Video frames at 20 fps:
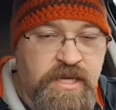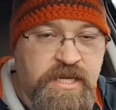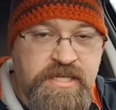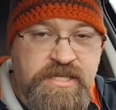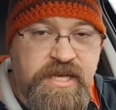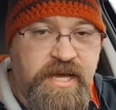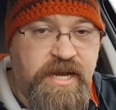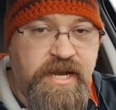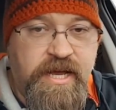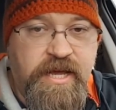
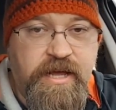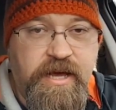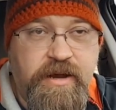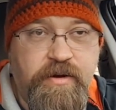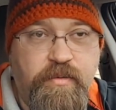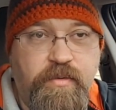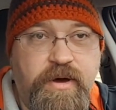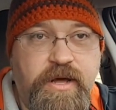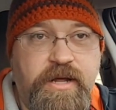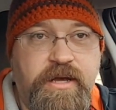is that I, I
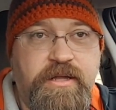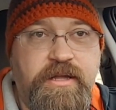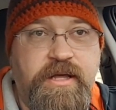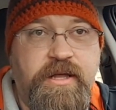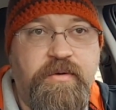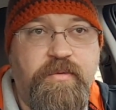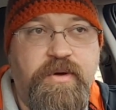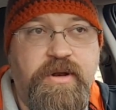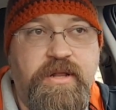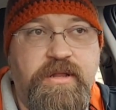don't want to
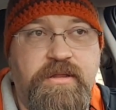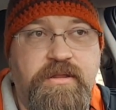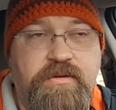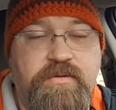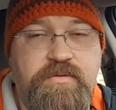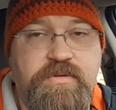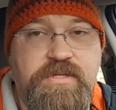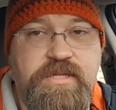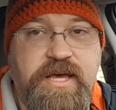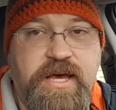I don't want to
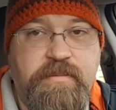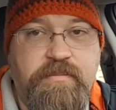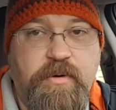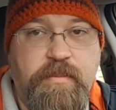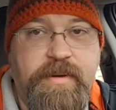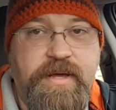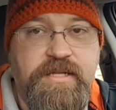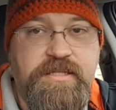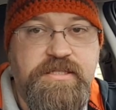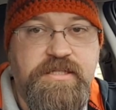lose that
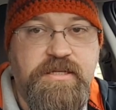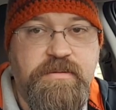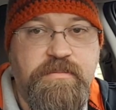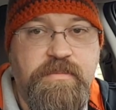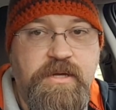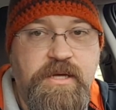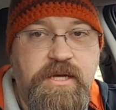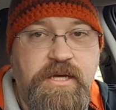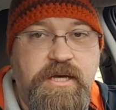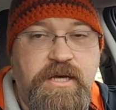momentum.